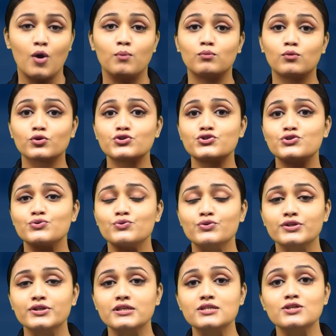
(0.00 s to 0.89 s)
Most
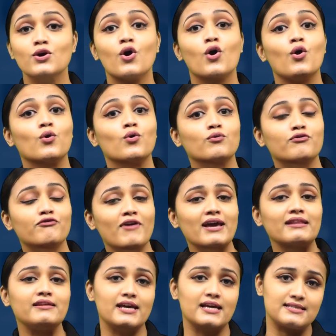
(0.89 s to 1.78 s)
students who
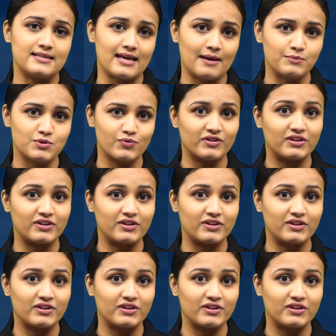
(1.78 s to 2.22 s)
clear their test